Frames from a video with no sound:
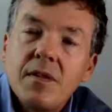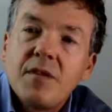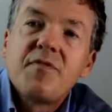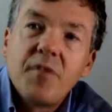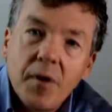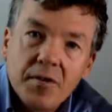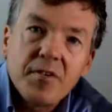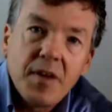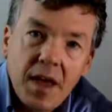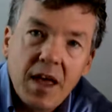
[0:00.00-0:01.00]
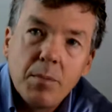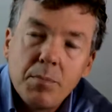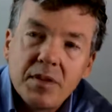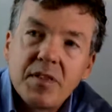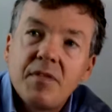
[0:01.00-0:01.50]
The first name,
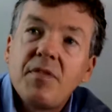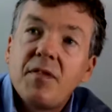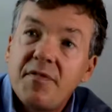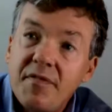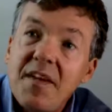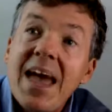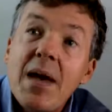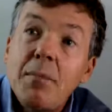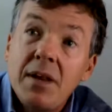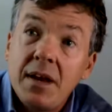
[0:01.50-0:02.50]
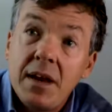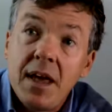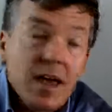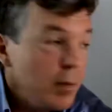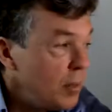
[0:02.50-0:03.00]
but the family
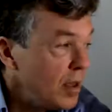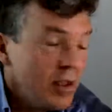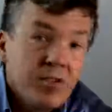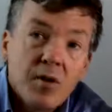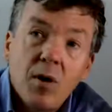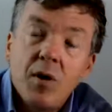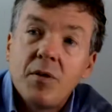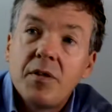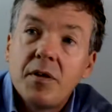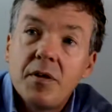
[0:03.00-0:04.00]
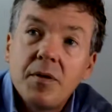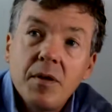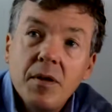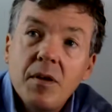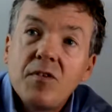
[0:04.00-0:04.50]
name is called the
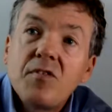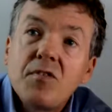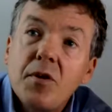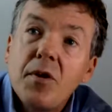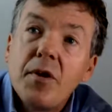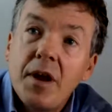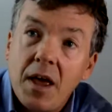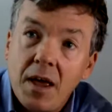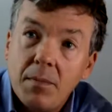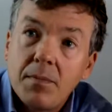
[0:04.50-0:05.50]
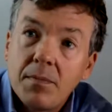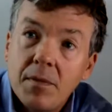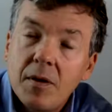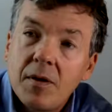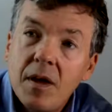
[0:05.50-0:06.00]
surname.
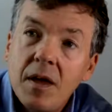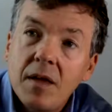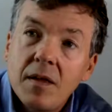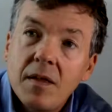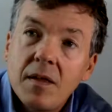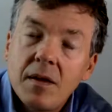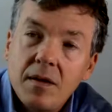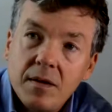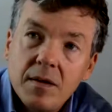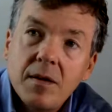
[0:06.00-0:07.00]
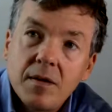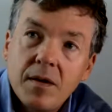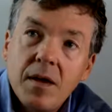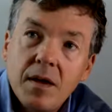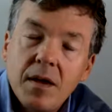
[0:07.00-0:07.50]
Okay.
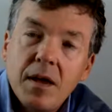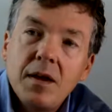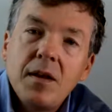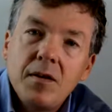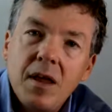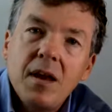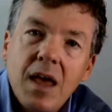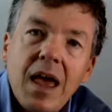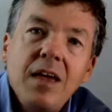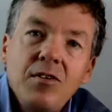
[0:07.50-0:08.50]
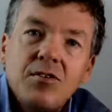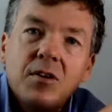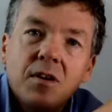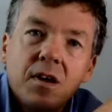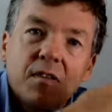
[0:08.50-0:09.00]
Okay. And in
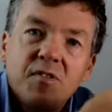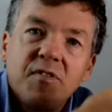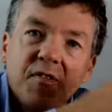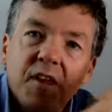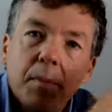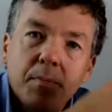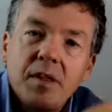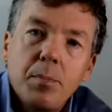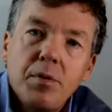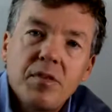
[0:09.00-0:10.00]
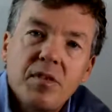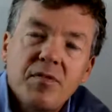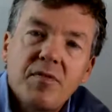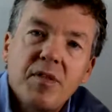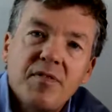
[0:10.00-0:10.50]
Asia, it's flipped. They put
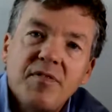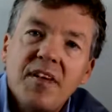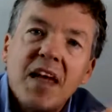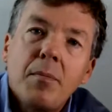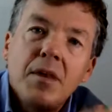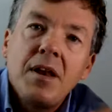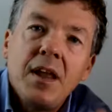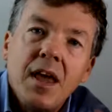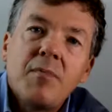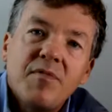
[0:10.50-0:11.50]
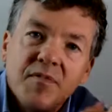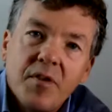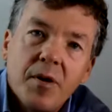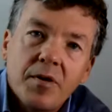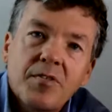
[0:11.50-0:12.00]
the family name
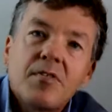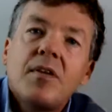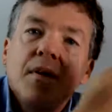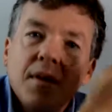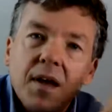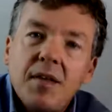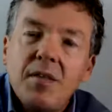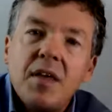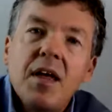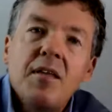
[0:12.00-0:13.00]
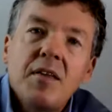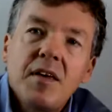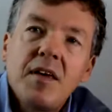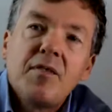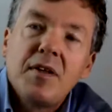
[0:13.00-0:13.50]
first and then the
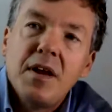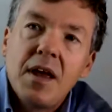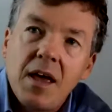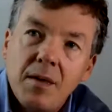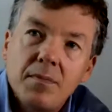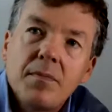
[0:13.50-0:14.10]
given name.